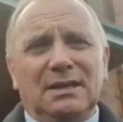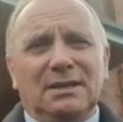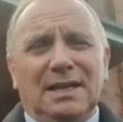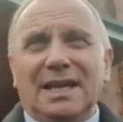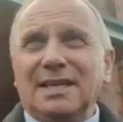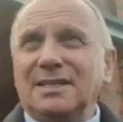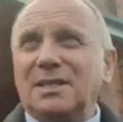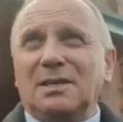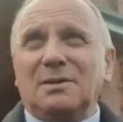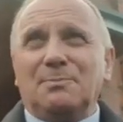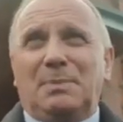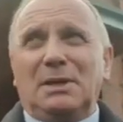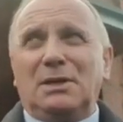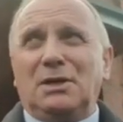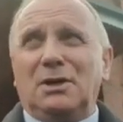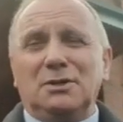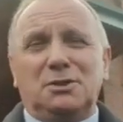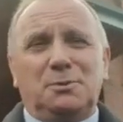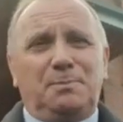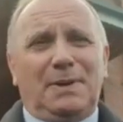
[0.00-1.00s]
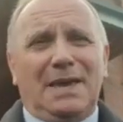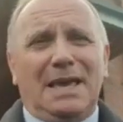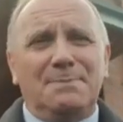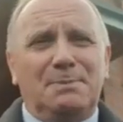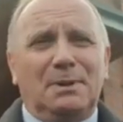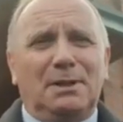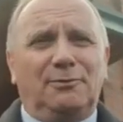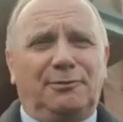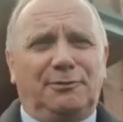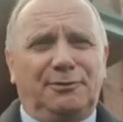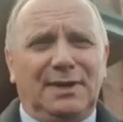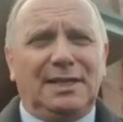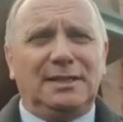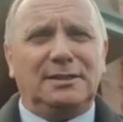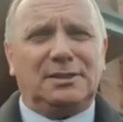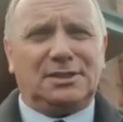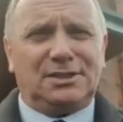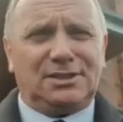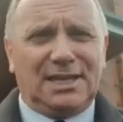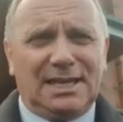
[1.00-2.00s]
is because people feel
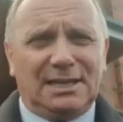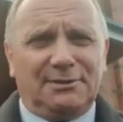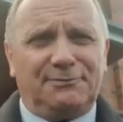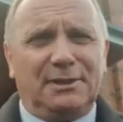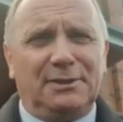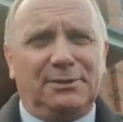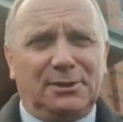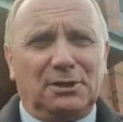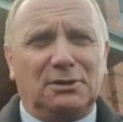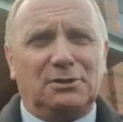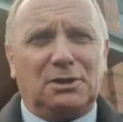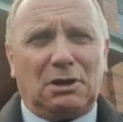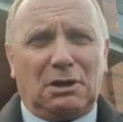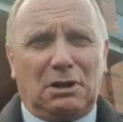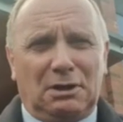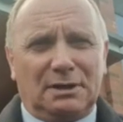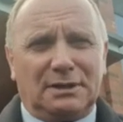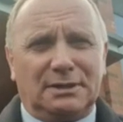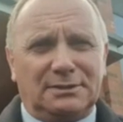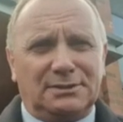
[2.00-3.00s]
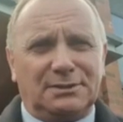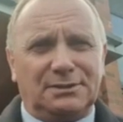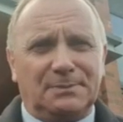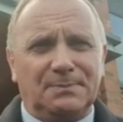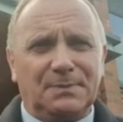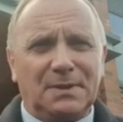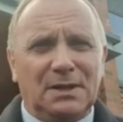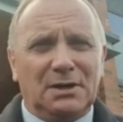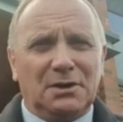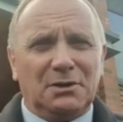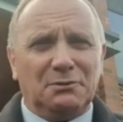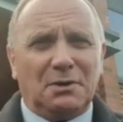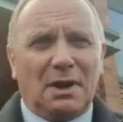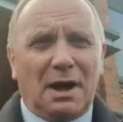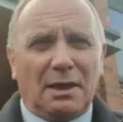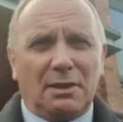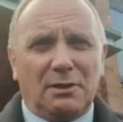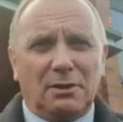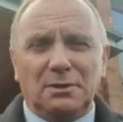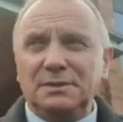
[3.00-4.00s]
safe in their cars
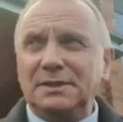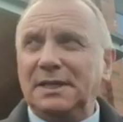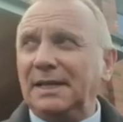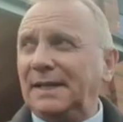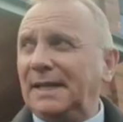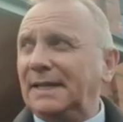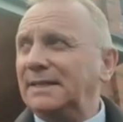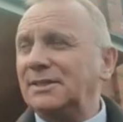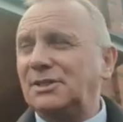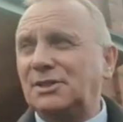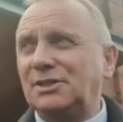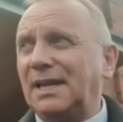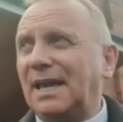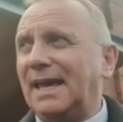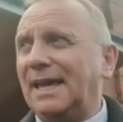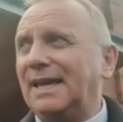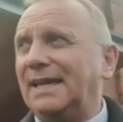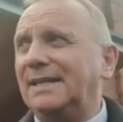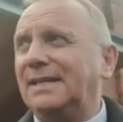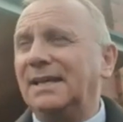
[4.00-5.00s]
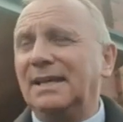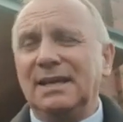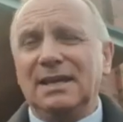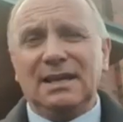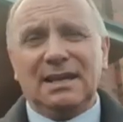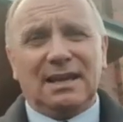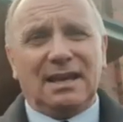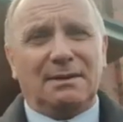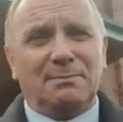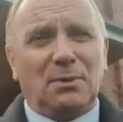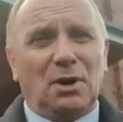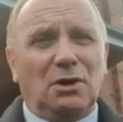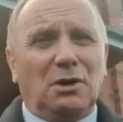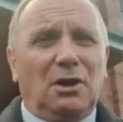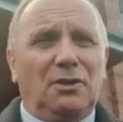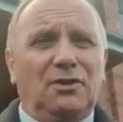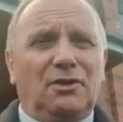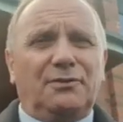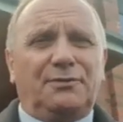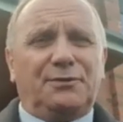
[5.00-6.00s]
rather than getting inside among
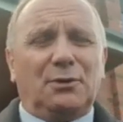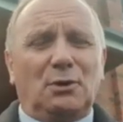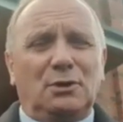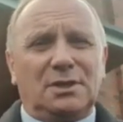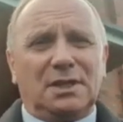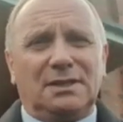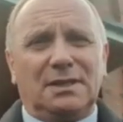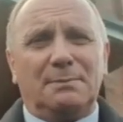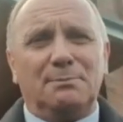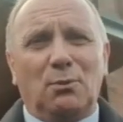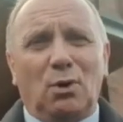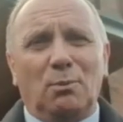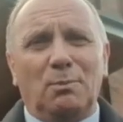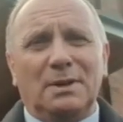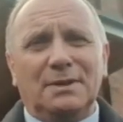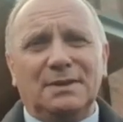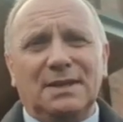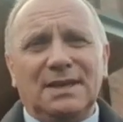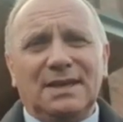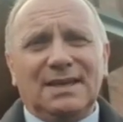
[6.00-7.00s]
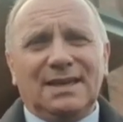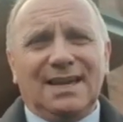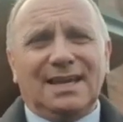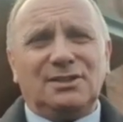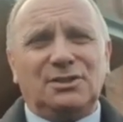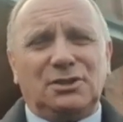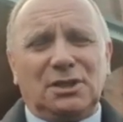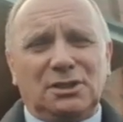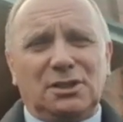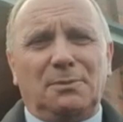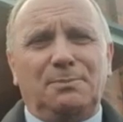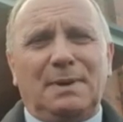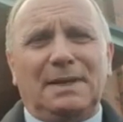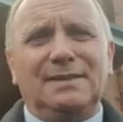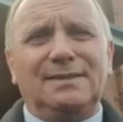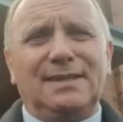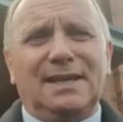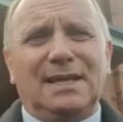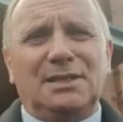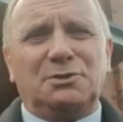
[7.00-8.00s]
other folks at the moment. It's just a
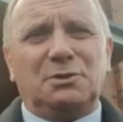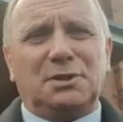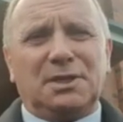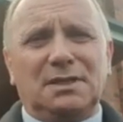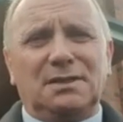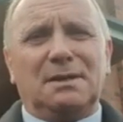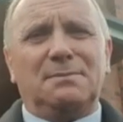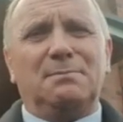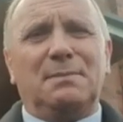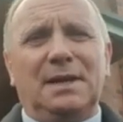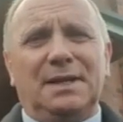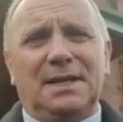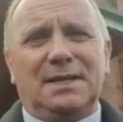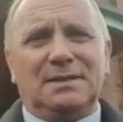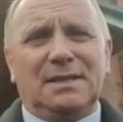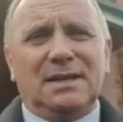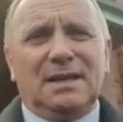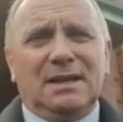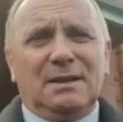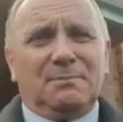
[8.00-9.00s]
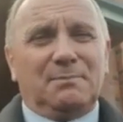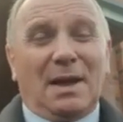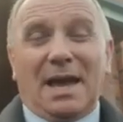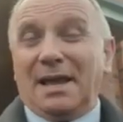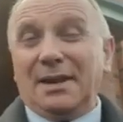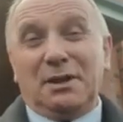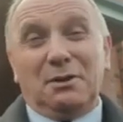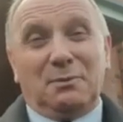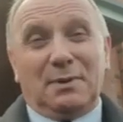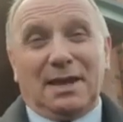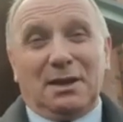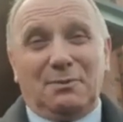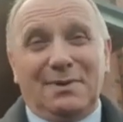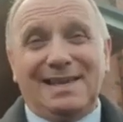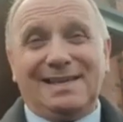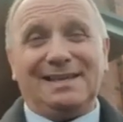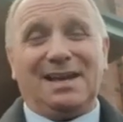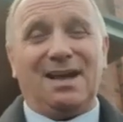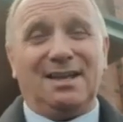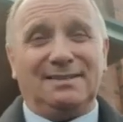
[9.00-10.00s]
bit dangerous at the minute. Anyway, we
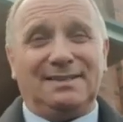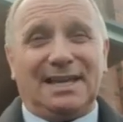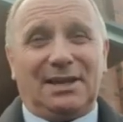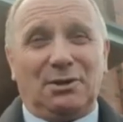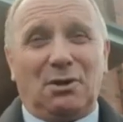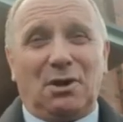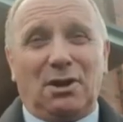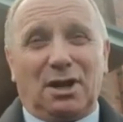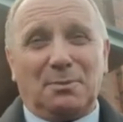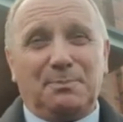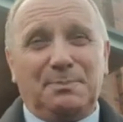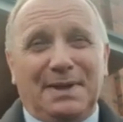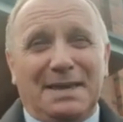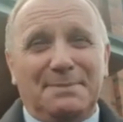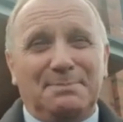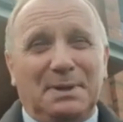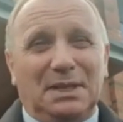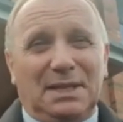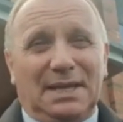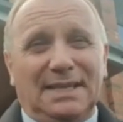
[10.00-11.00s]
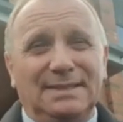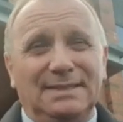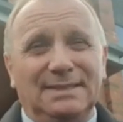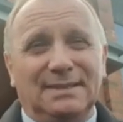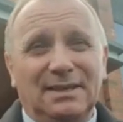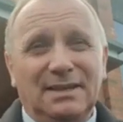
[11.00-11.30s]
can't get all our people in